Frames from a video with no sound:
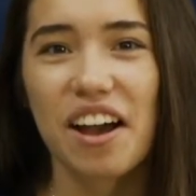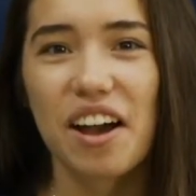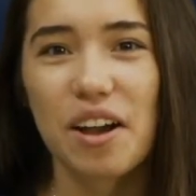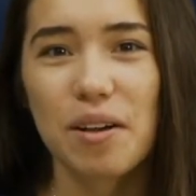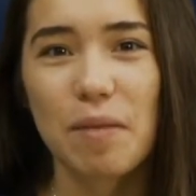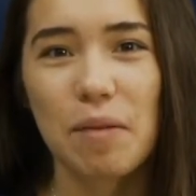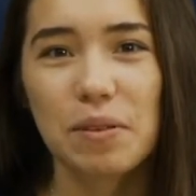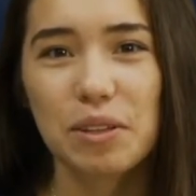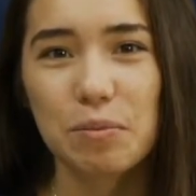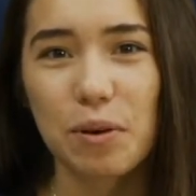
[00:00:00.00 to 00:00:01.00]
I'm
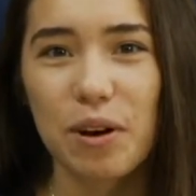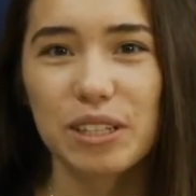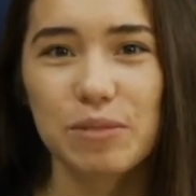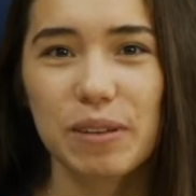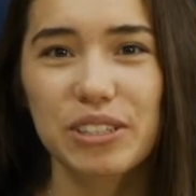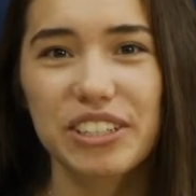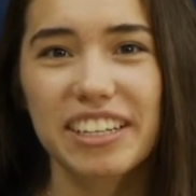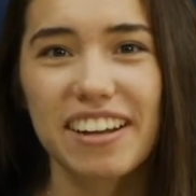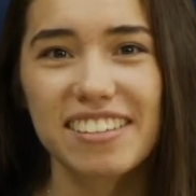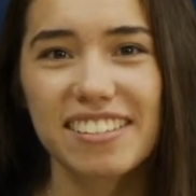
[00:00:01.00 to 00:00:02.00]
a liberal arts major
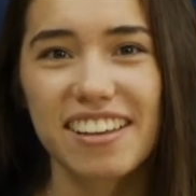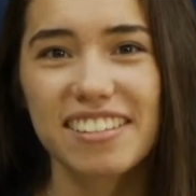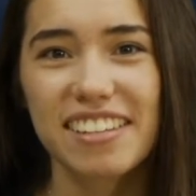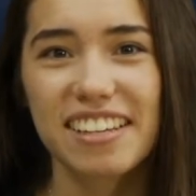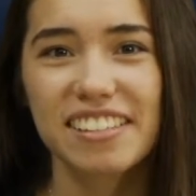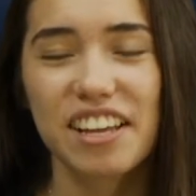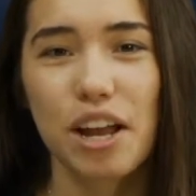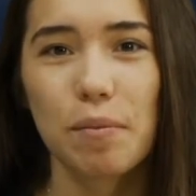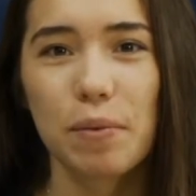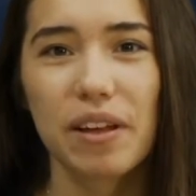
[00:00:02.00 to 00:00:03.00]
here at Sussex, and
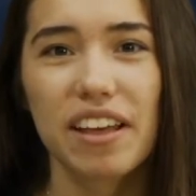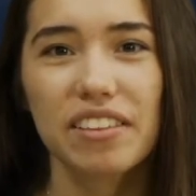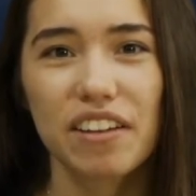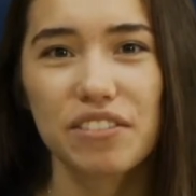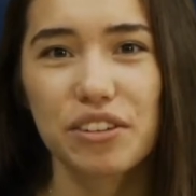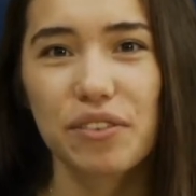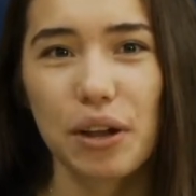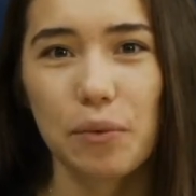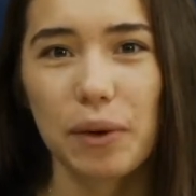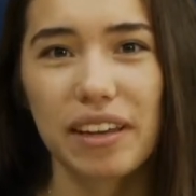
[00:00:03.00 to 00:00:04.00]
I play left or
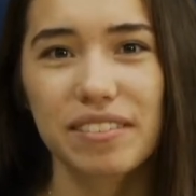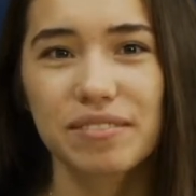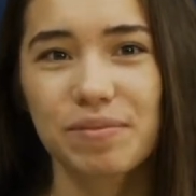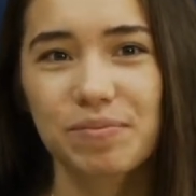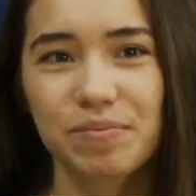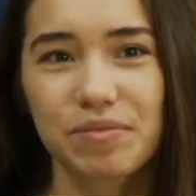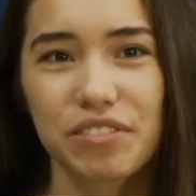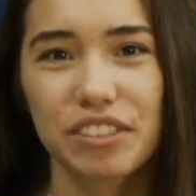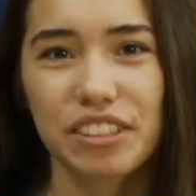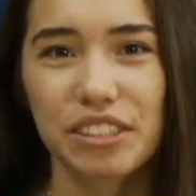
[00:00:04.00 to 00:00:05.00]
right wing
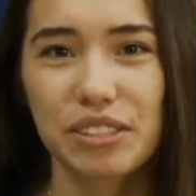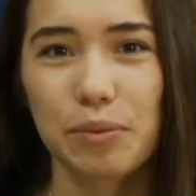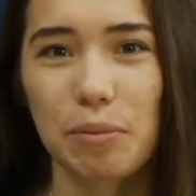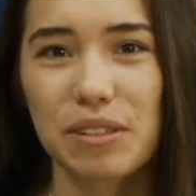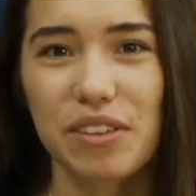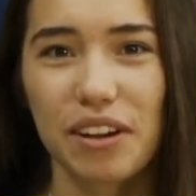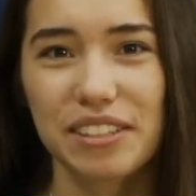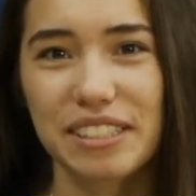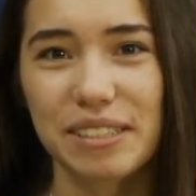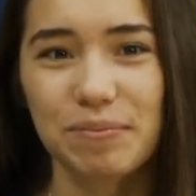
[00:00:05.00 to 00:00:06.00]
for this women's
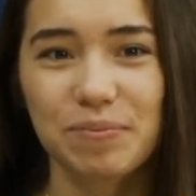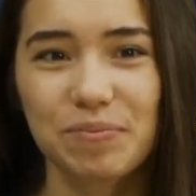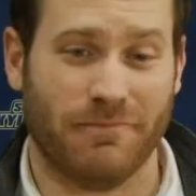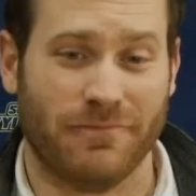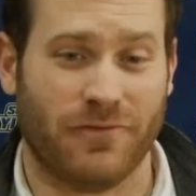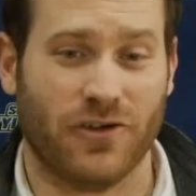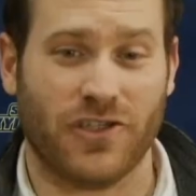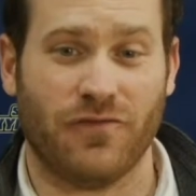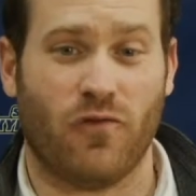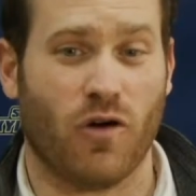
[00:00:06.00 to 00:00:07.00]
soccer team.
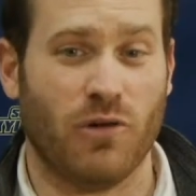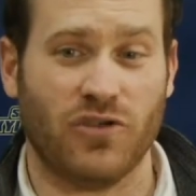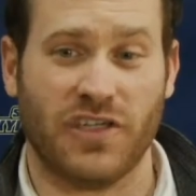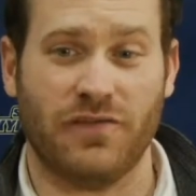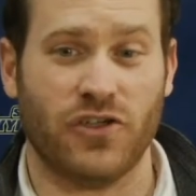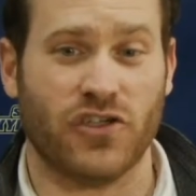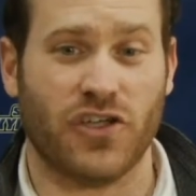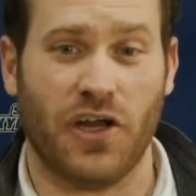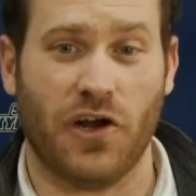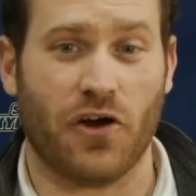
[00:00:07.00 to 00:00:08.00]
First and foremost, even
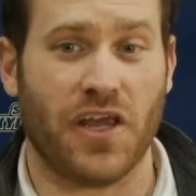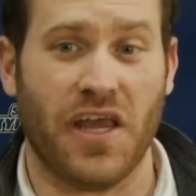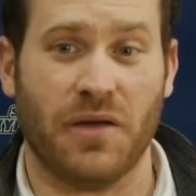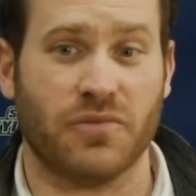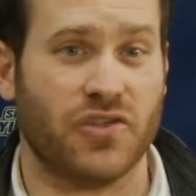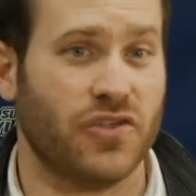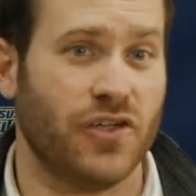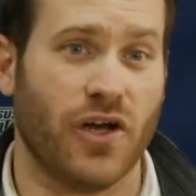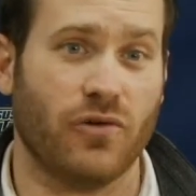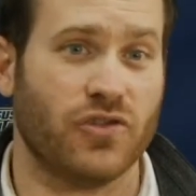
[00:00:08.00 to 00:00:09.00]
just getting our games,
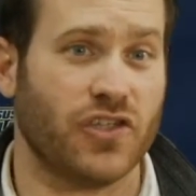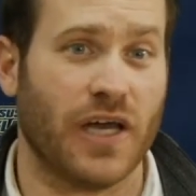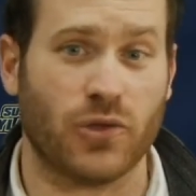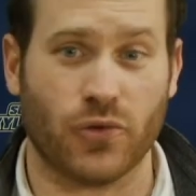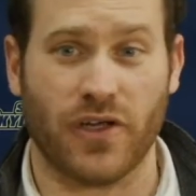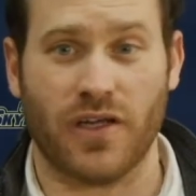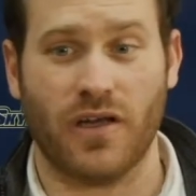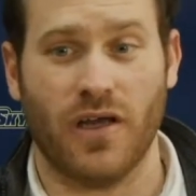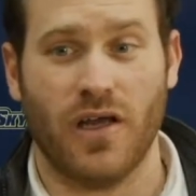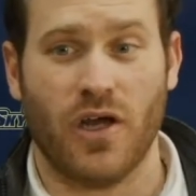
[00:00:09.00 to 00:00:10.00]
you know, scheduled
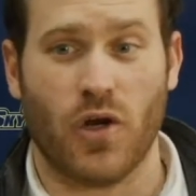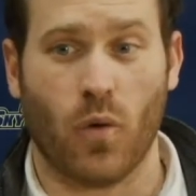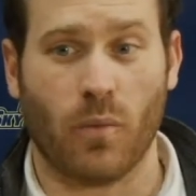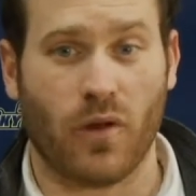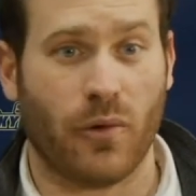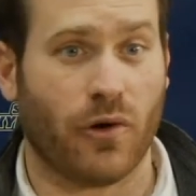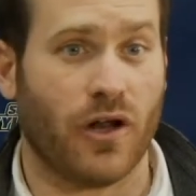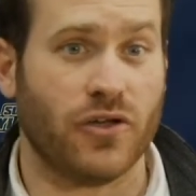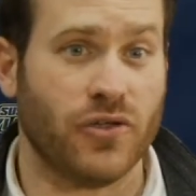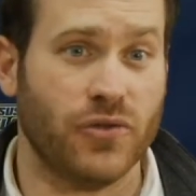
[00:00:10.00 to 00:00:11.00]
in. Normally we're
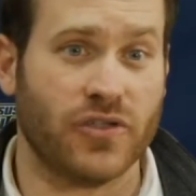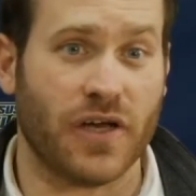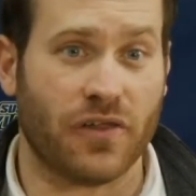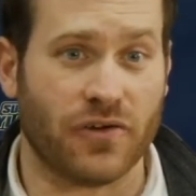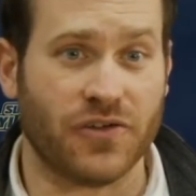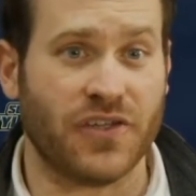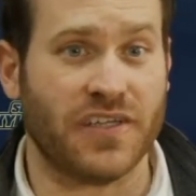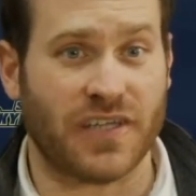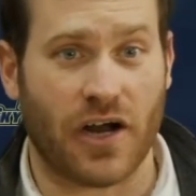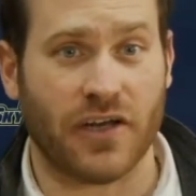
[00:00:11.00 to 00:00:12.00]
on a Tuesday, Thursday,
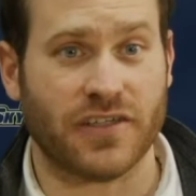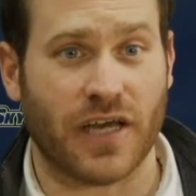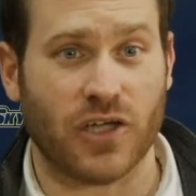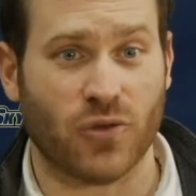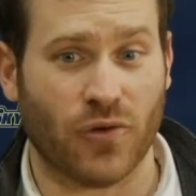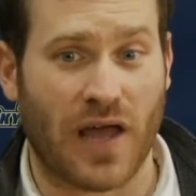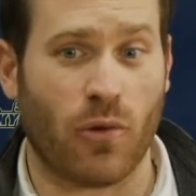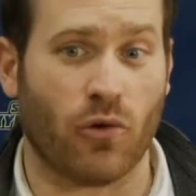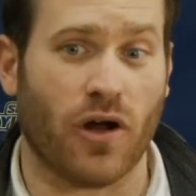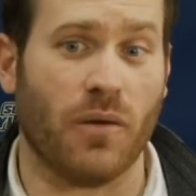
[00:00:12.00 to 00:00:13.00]
Saturday schedule. Now
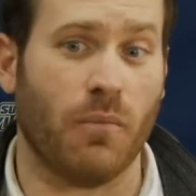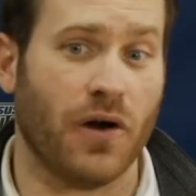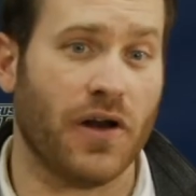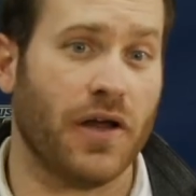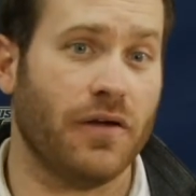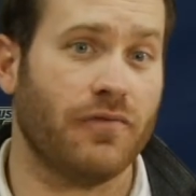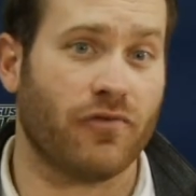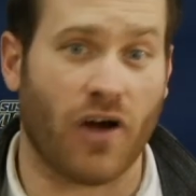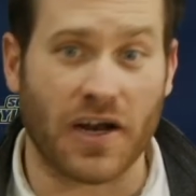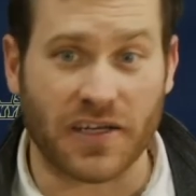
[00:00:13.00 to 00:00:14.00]
we're on a Monday,
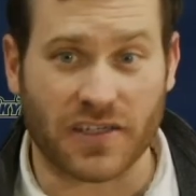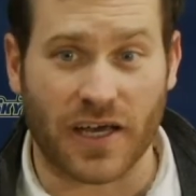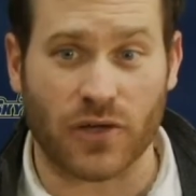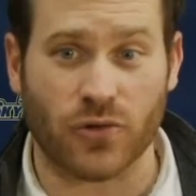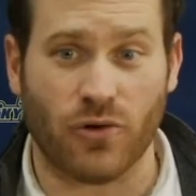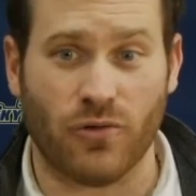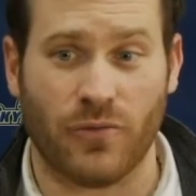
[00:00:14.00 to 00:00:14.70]
Friday schedule.